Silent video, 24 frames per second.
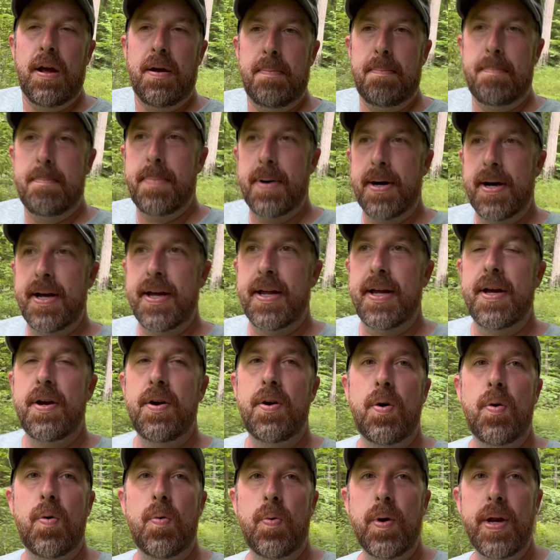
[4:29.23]
But
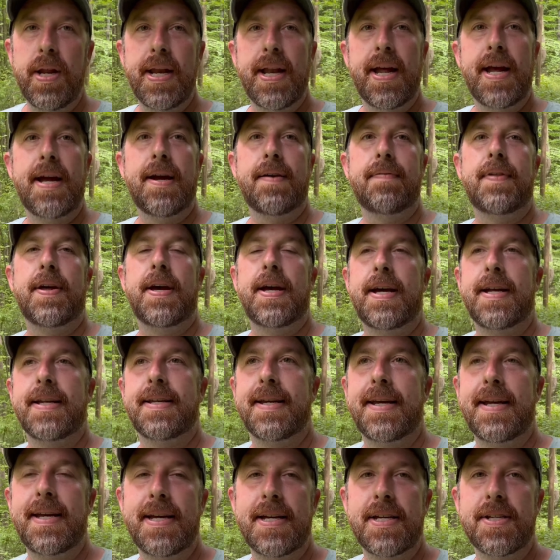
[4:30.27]
we didn't have that,
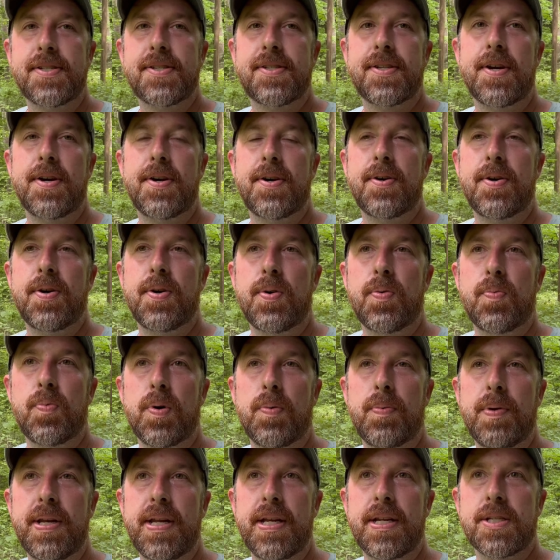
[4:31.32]
so what
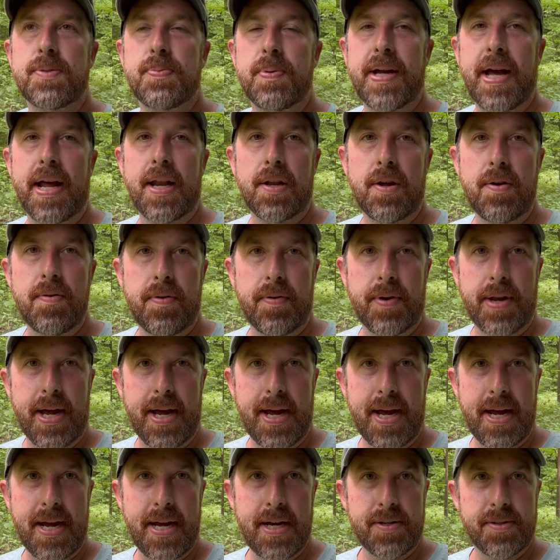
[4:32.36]
we did is we got a loan on that
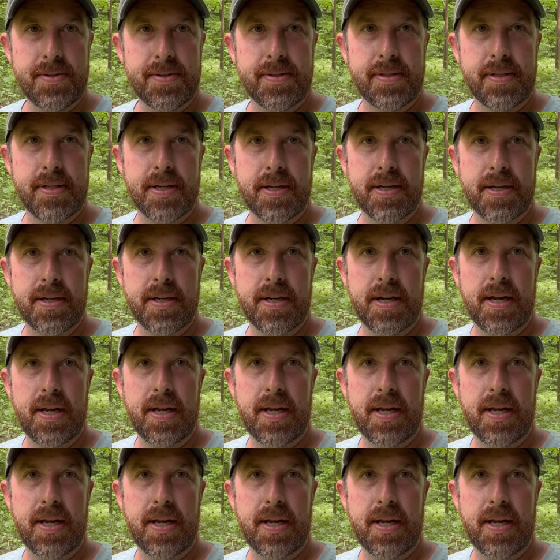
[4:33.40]
house there